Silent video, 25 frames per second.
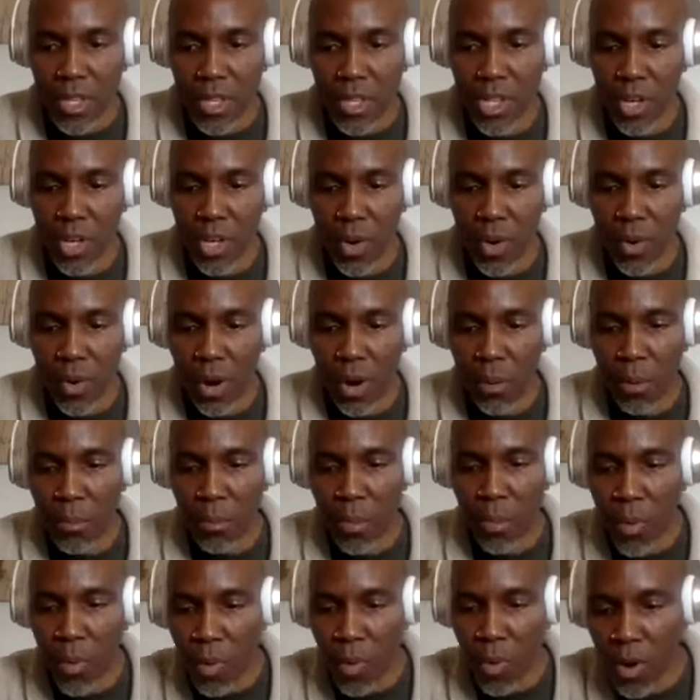you know, a
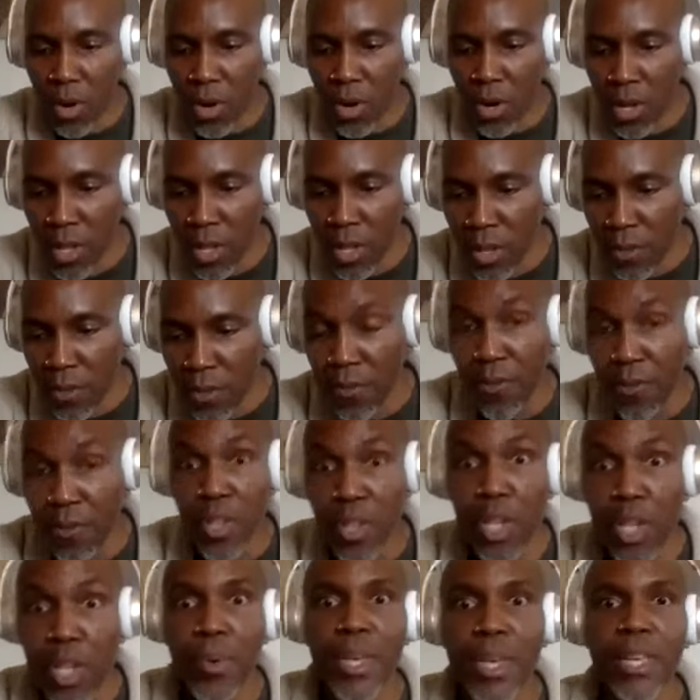more
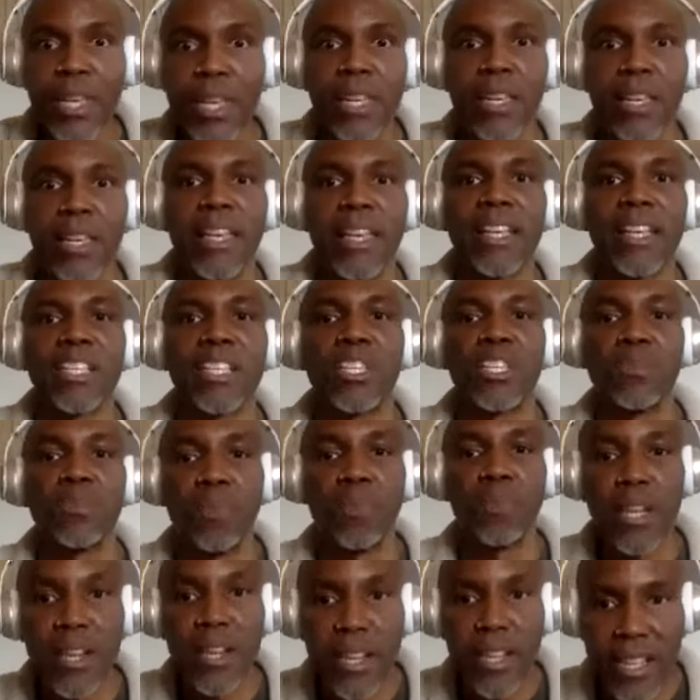fluid
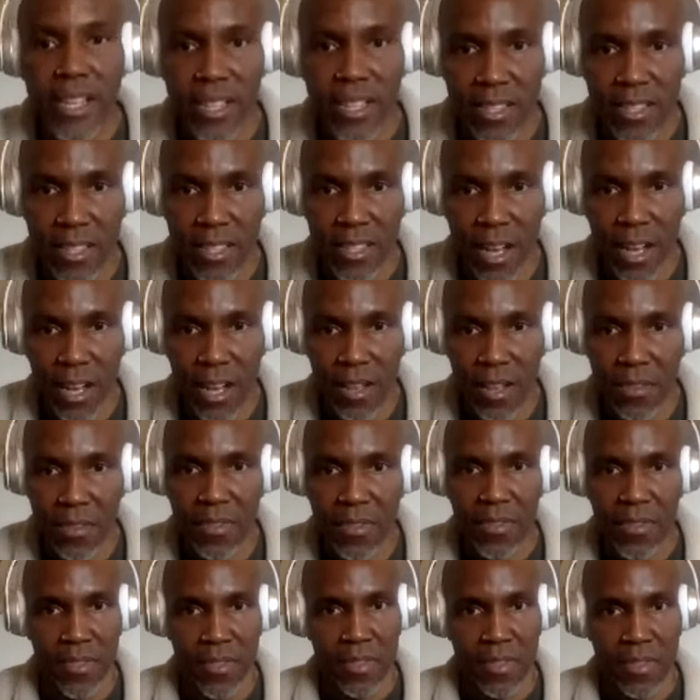experience
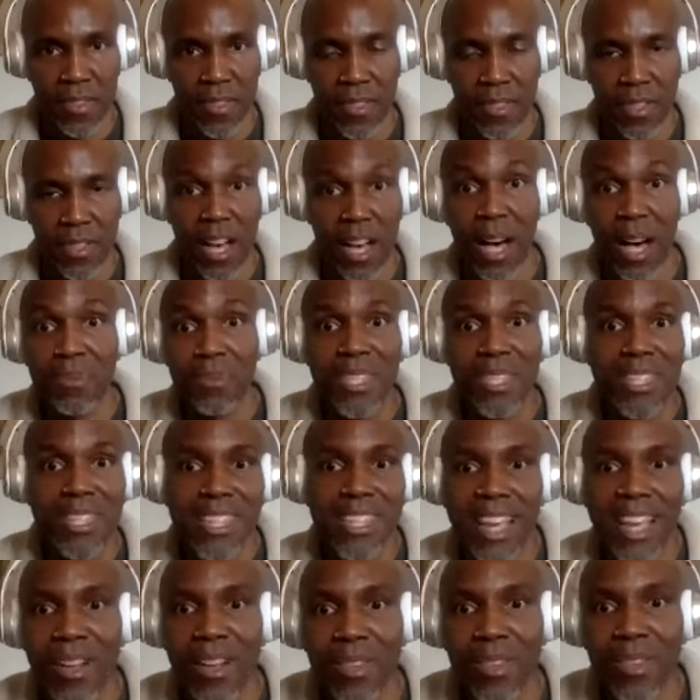of ups
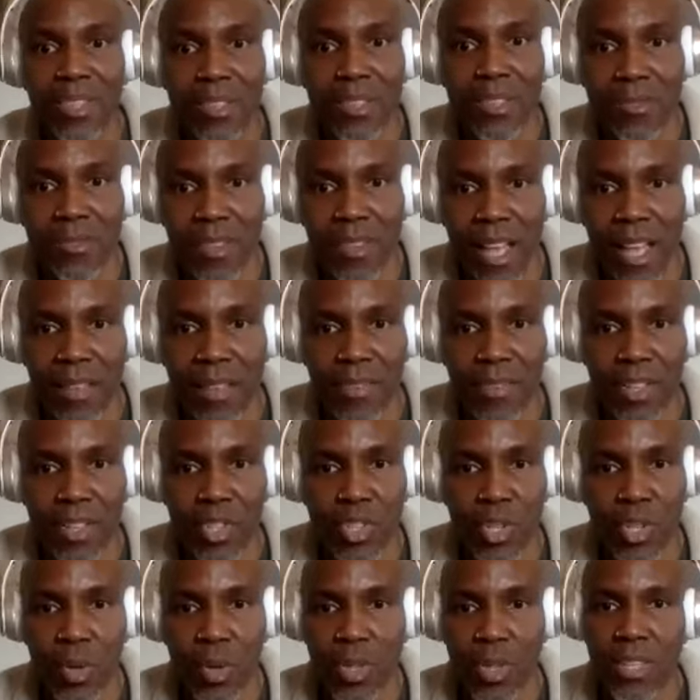and downs of life.
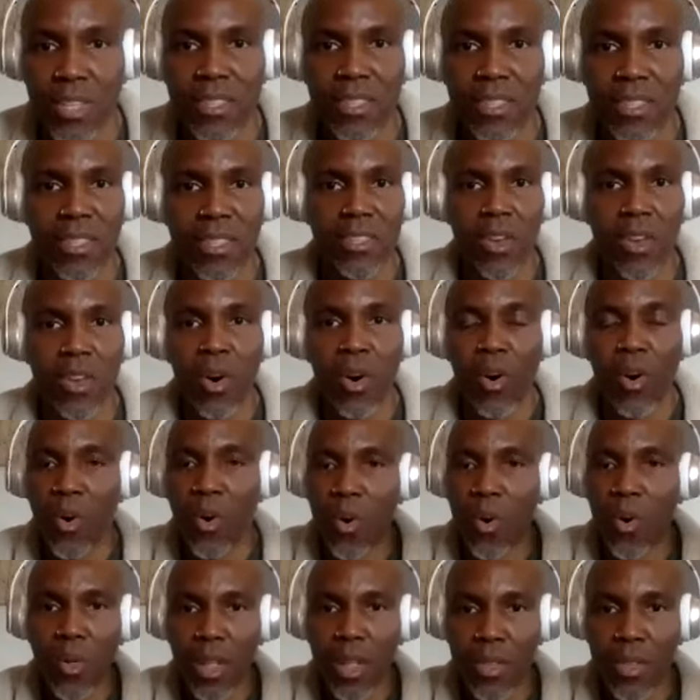And so this
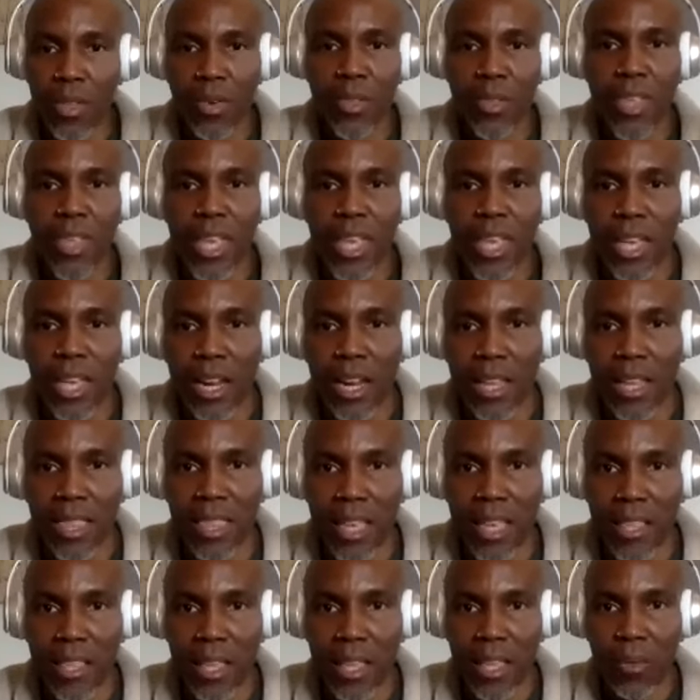whole other thing, and I
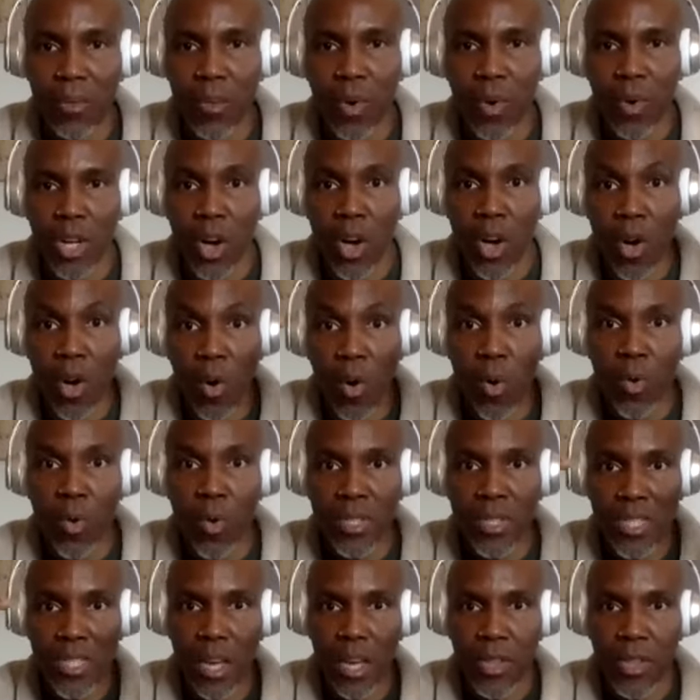think that what
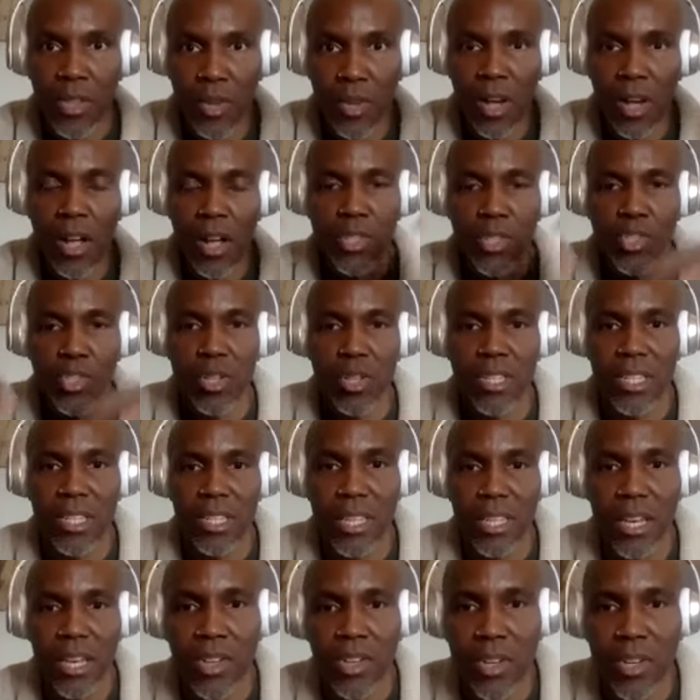holds the other construct
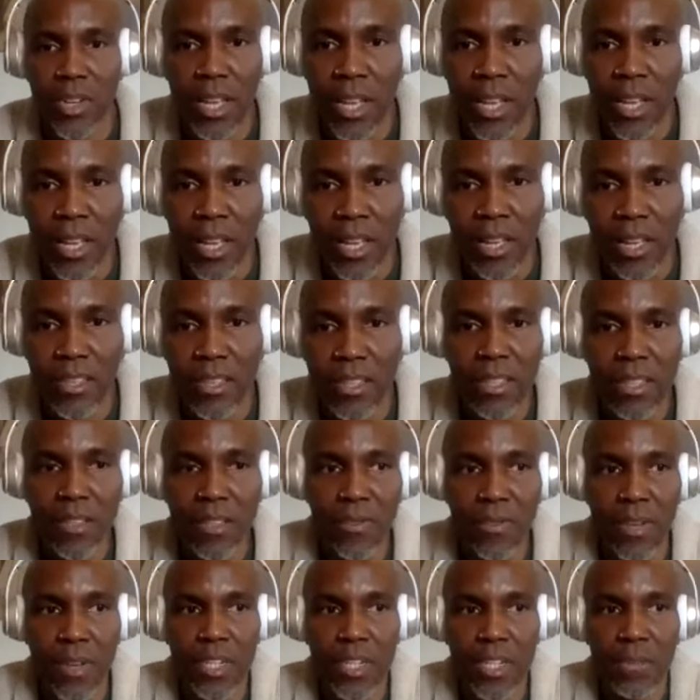together is this
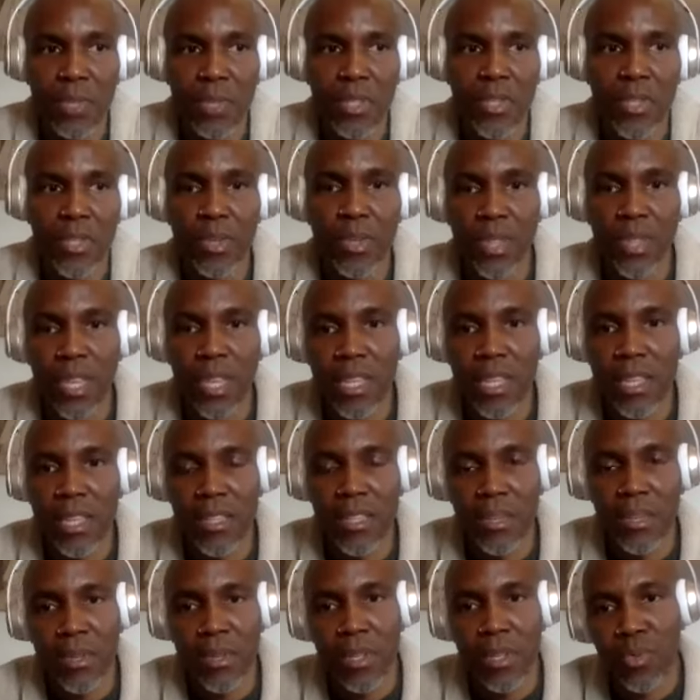fundamental thing that
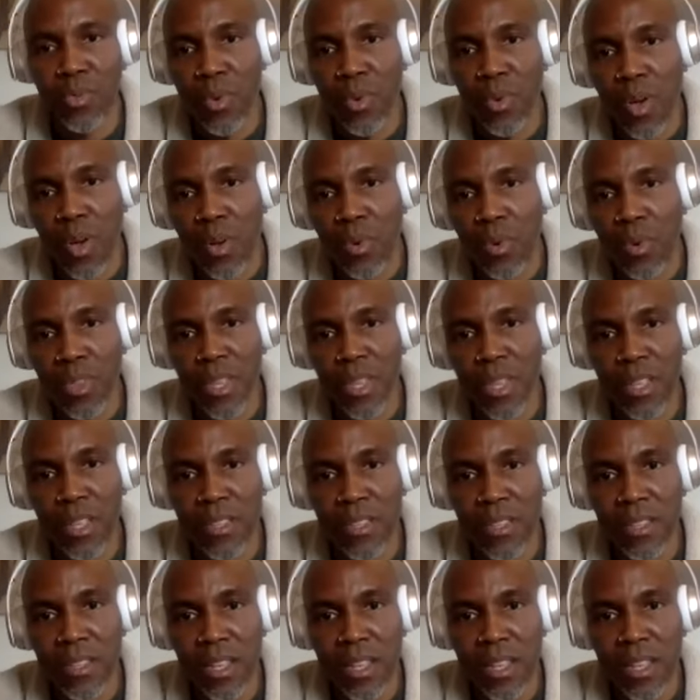something's wrong with us.